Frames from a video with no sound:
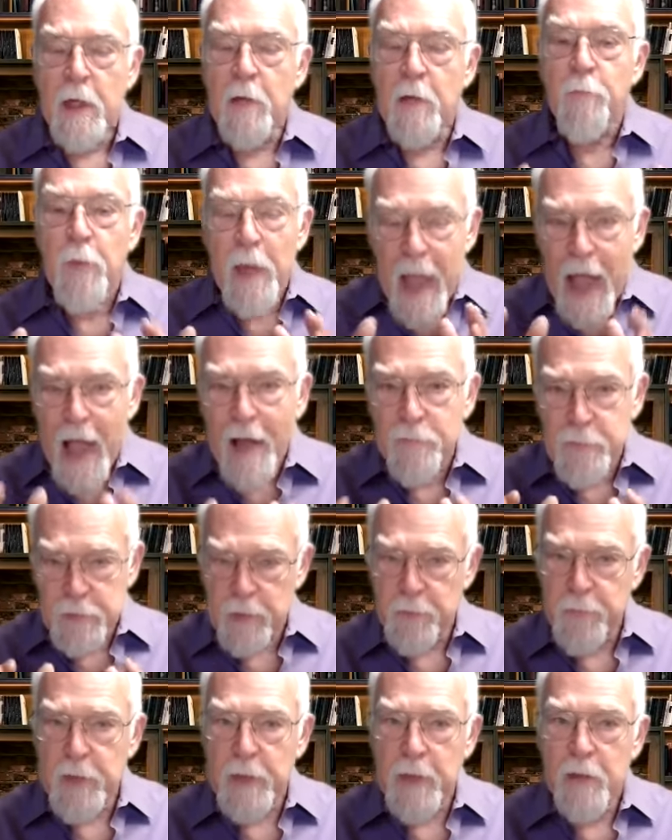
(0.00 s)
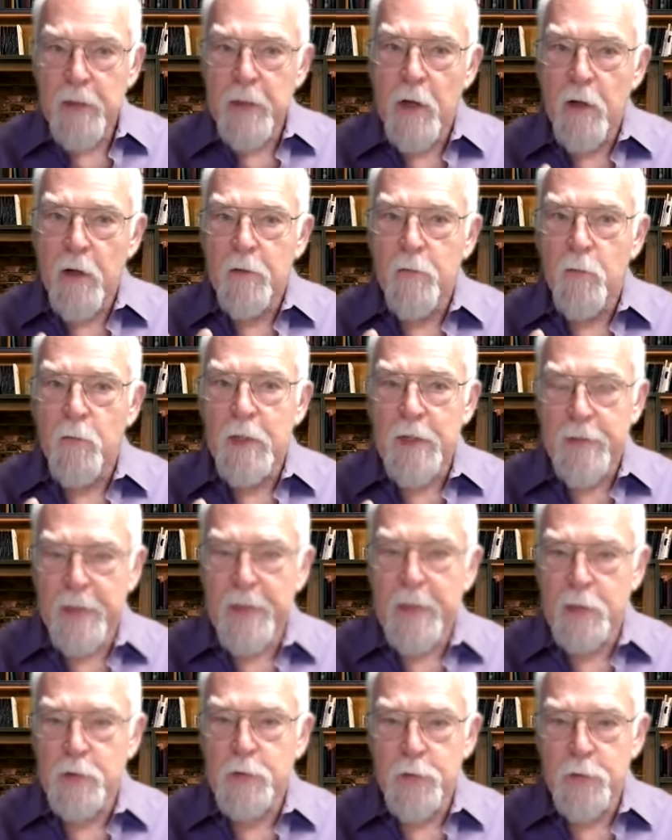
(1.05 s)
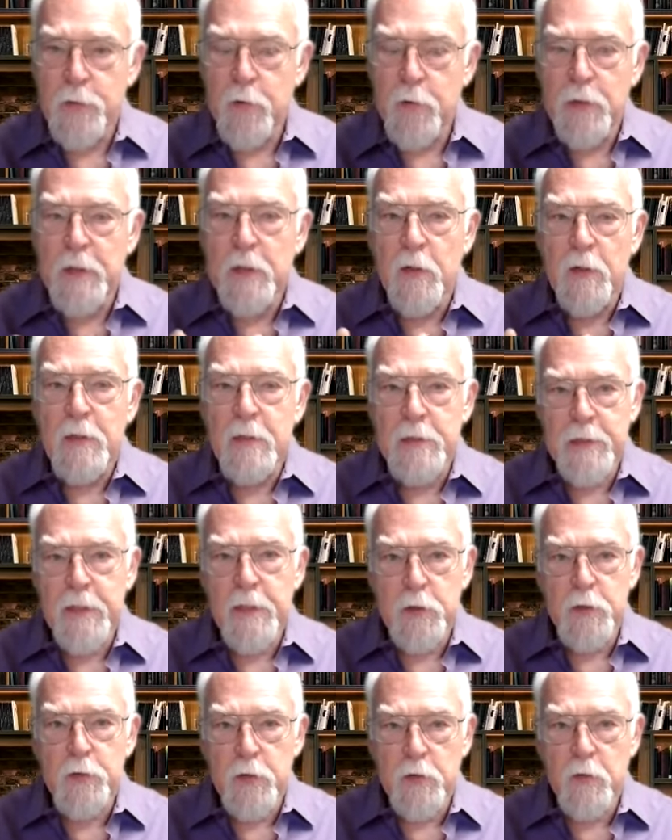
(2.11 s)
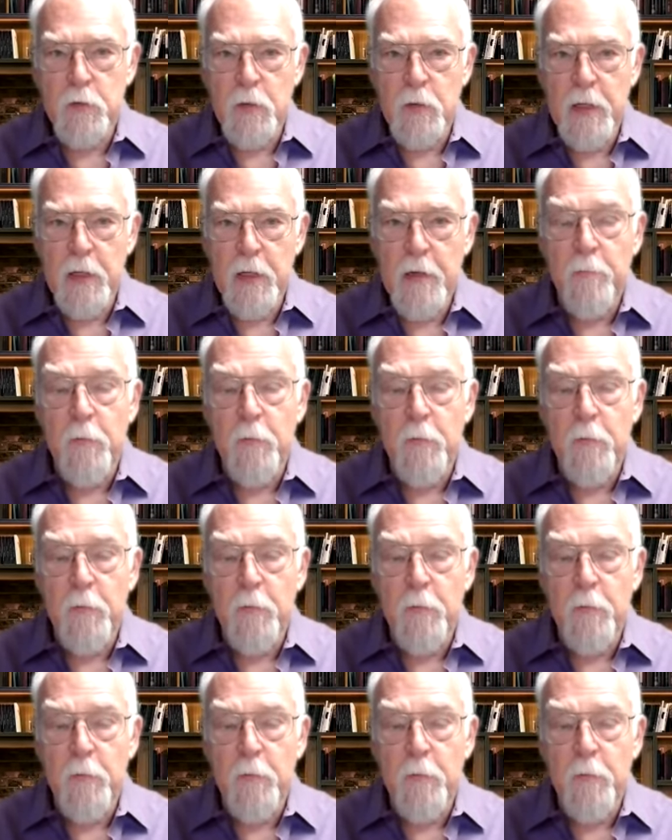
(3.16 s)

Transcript: If we have something that we think is true, we only see it a certain way.